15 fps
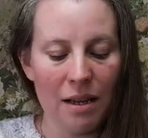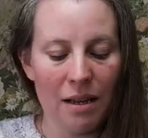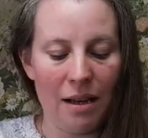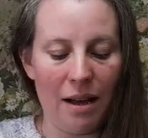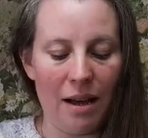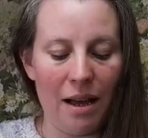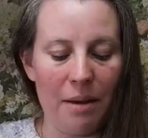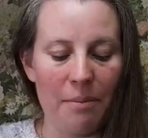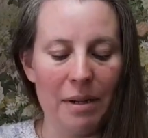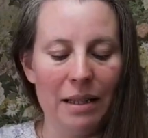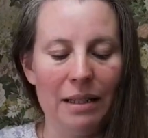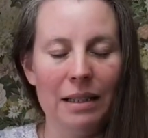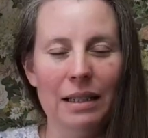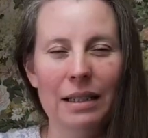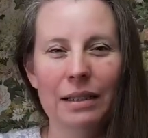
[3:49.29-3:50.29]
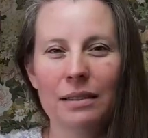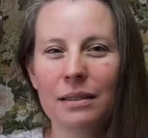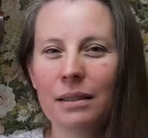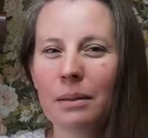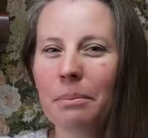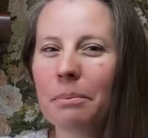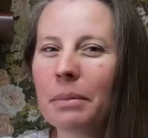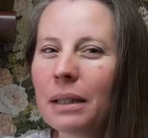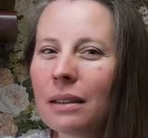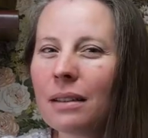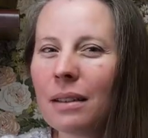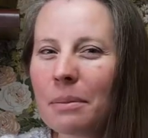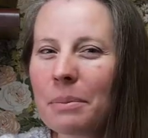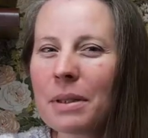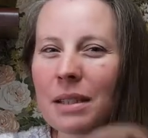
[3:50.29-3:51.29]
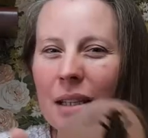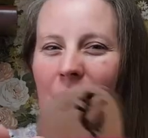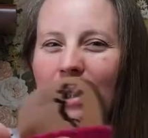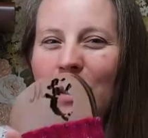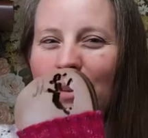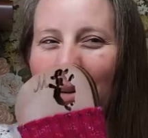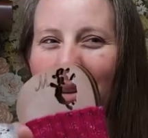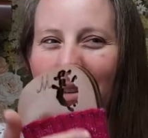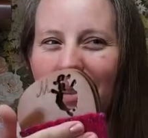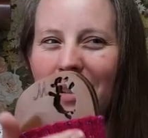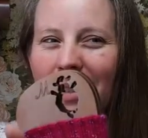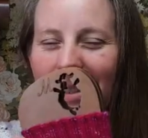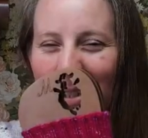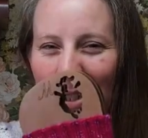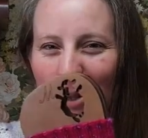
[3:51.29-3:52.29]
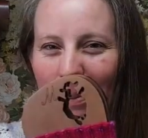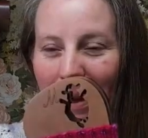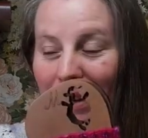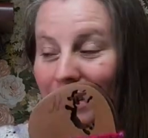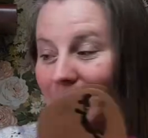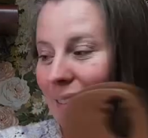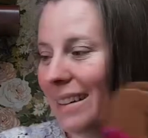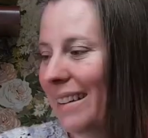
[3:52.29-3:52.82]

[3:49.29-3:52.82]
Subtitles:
I'm a little bit obsessed with this stitch pattern.